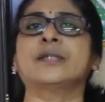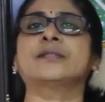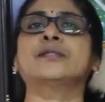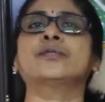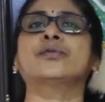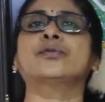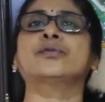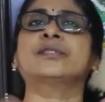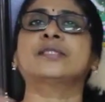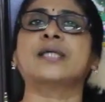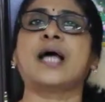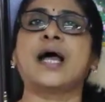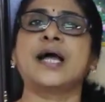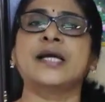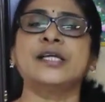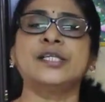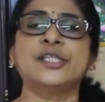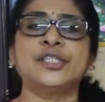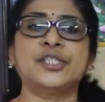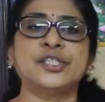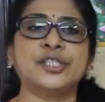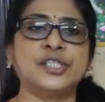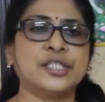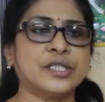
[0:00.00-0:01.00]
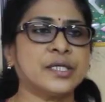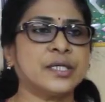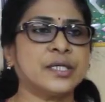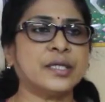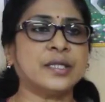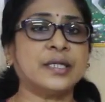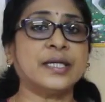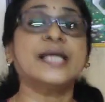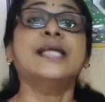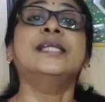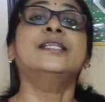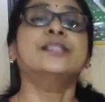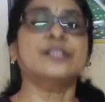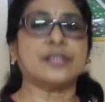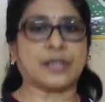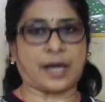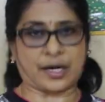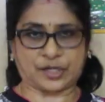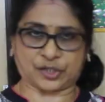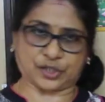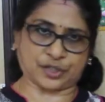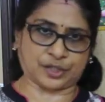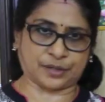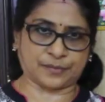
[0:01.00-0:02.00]
a societal
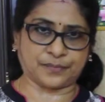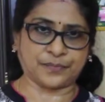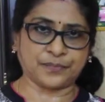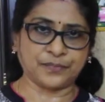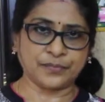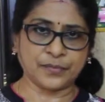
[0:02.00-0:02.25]
interaction,